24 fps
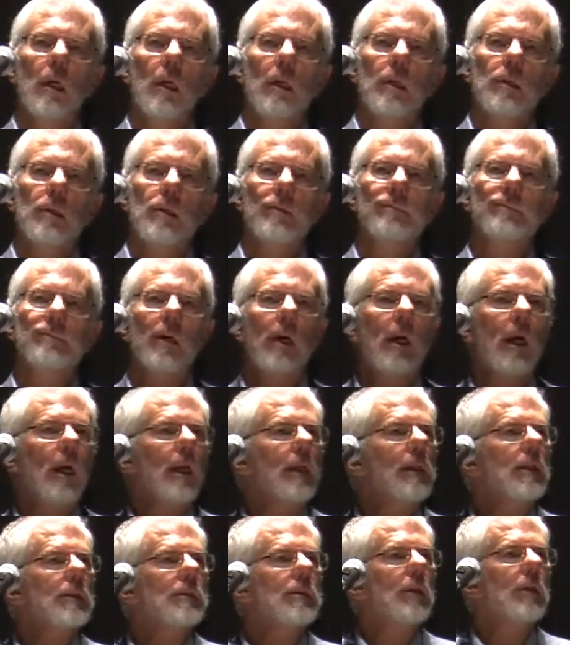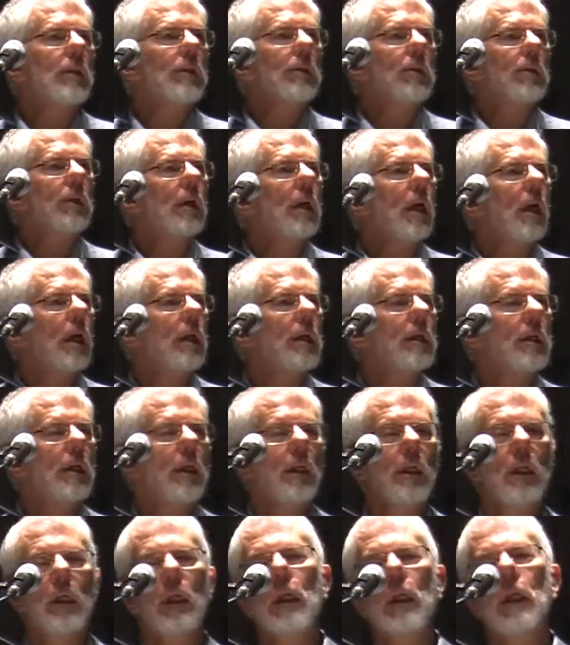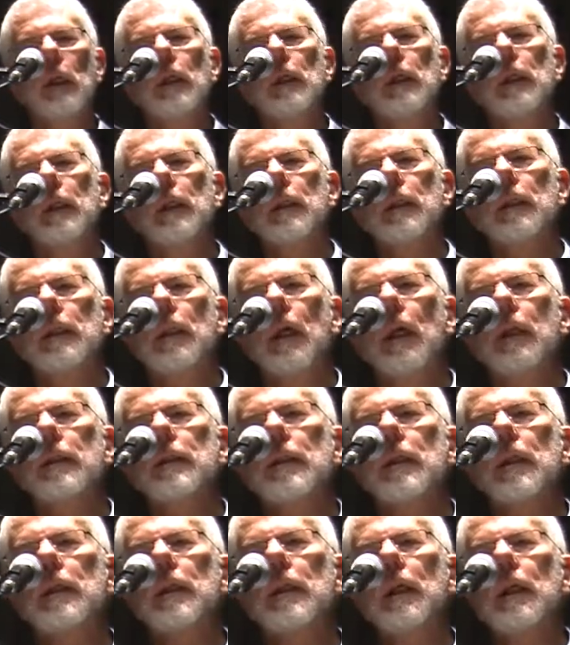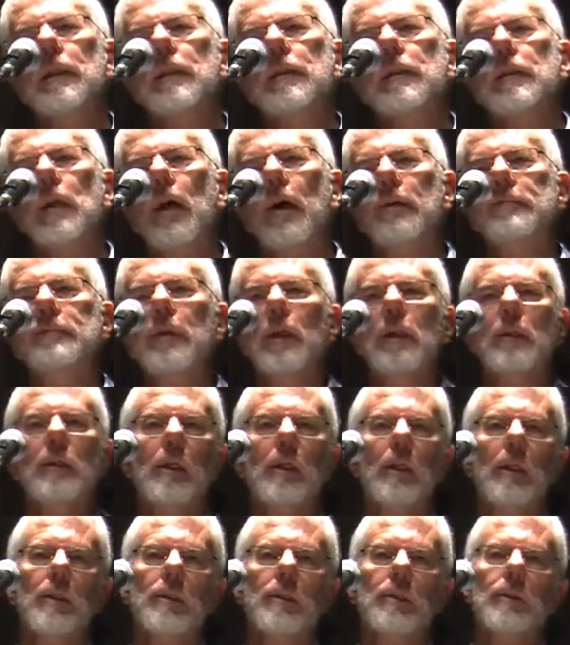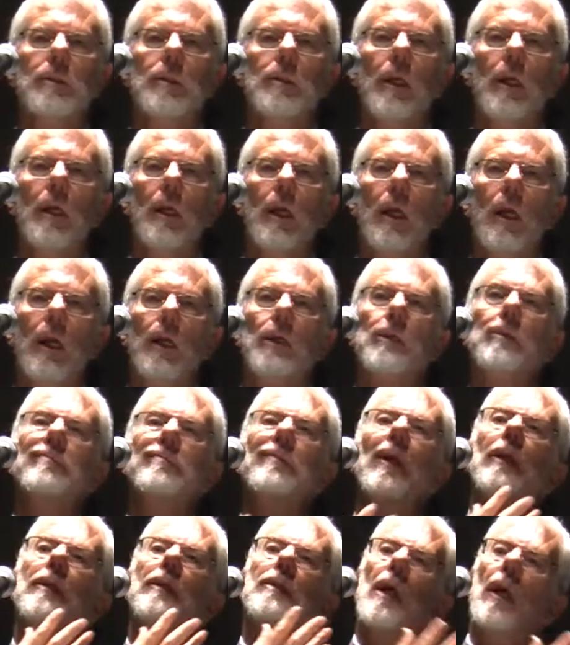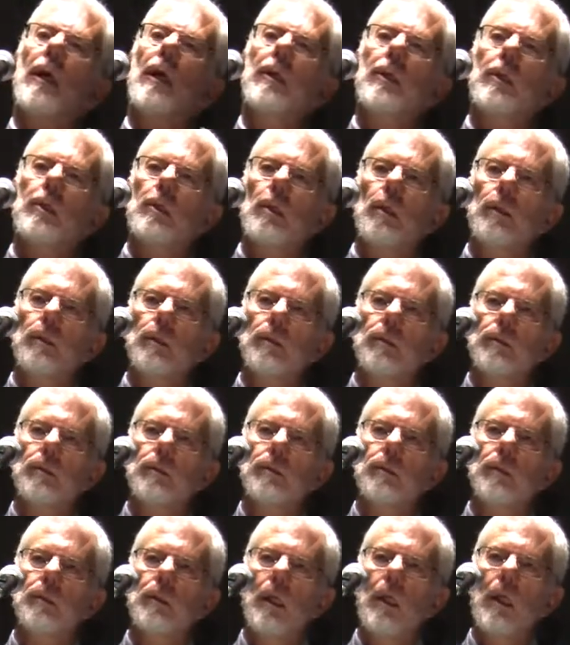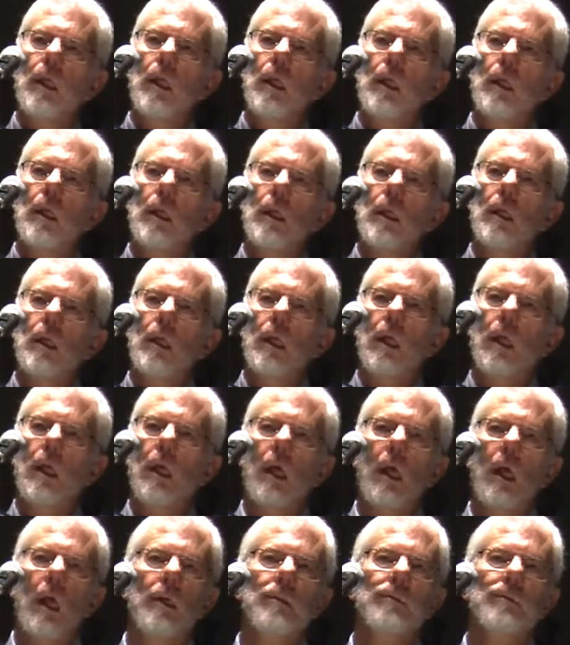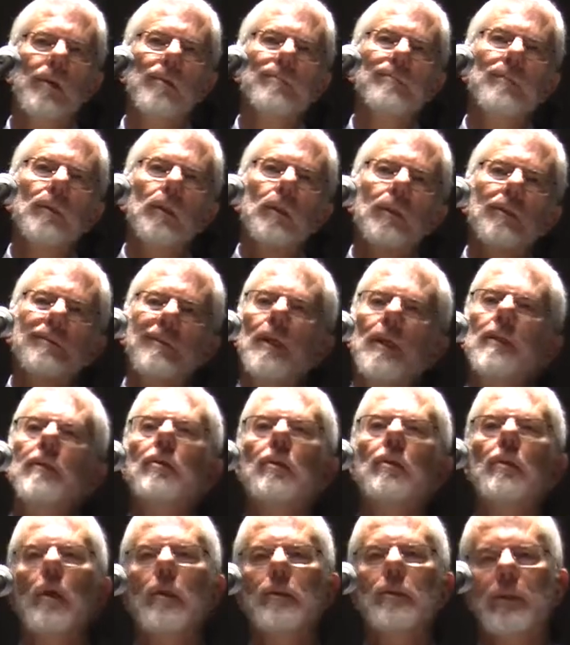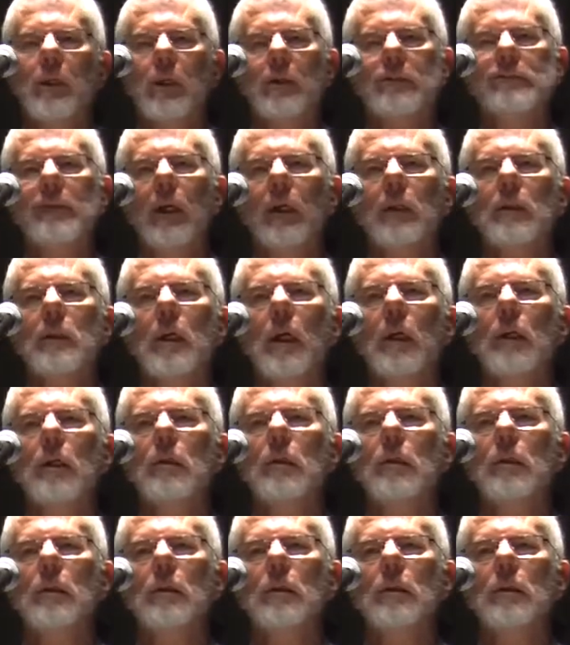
The brain is an organ that establishes expectations, and we move into those expectations.